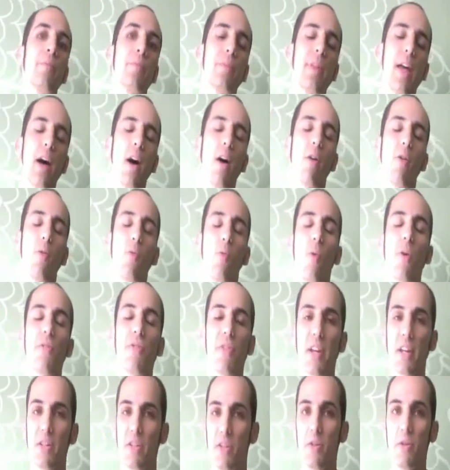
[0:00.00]
Now,
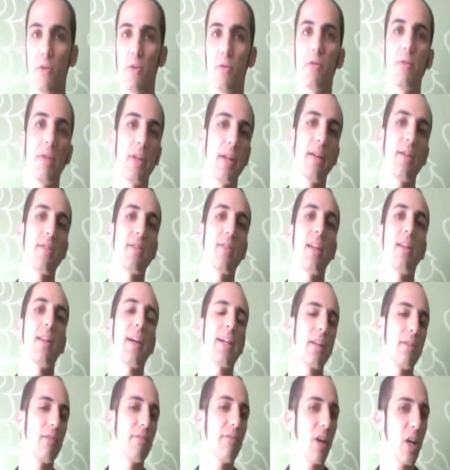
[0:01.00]
what they do is they
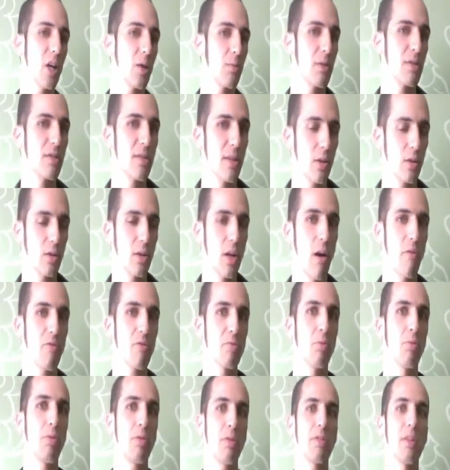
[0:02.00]
like environments that are
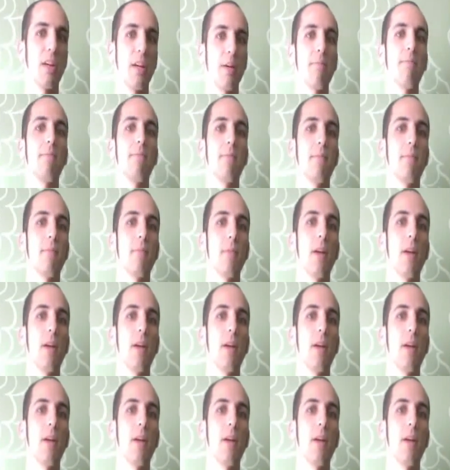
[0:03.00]
comfortable to them,